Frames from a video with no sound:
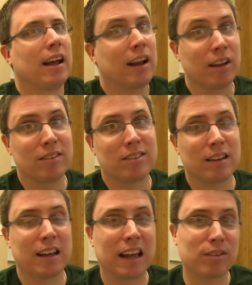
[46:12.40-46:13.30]

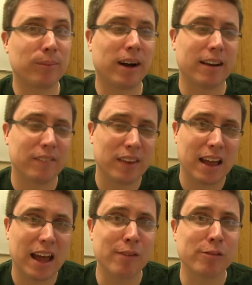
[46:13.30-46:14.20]
Because guess what?
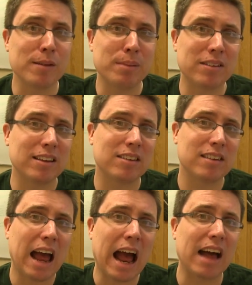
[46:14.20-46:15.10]
Every
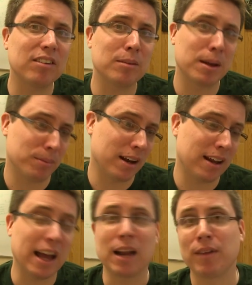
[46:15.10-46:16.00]
business has to make
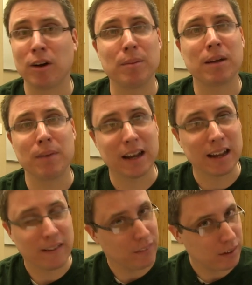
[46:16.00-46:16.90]
money, and if they don't make
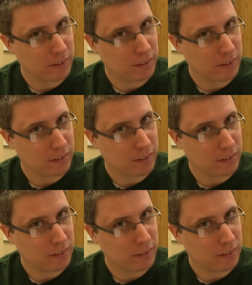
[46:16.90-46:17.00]
money,